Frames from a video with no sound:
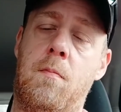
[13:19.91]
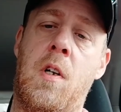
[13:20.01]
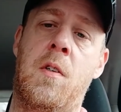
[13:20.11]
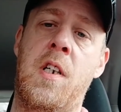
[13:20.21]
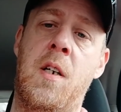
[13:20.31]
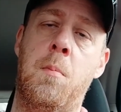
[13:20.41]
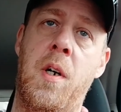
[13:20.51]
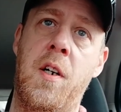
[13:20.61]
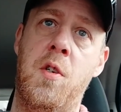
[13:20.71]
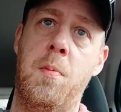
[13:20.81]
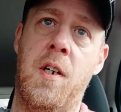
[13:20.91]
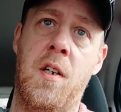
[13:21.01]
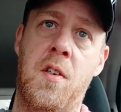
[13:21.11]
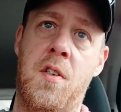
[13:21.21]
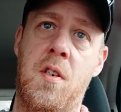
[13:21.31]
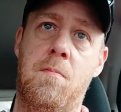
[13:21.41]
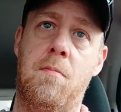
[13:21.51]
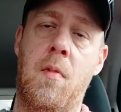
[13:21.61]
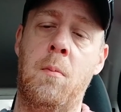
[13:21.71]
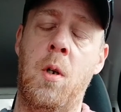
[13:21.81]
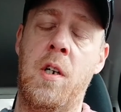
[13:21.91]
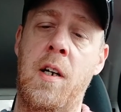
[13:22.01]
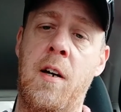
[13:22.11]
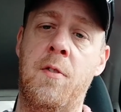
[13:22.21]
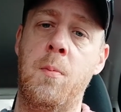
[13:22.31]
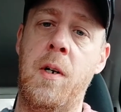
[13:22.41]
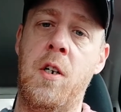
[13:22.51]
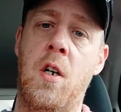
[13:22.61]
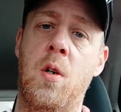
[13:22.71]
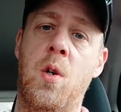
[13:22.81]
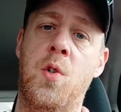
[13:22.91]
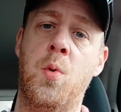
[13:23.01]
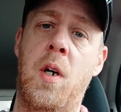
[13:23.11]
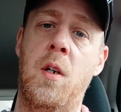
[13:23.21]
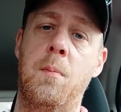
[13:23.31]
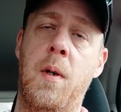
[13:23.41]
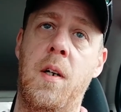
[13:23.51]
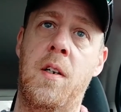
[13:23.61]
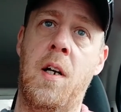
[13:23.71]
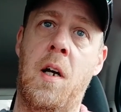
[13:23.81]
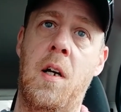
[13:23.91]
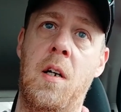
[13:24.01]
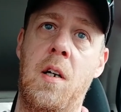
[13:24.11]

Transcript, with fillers: I take breaks because I'm looking after my daughter as well, but uh,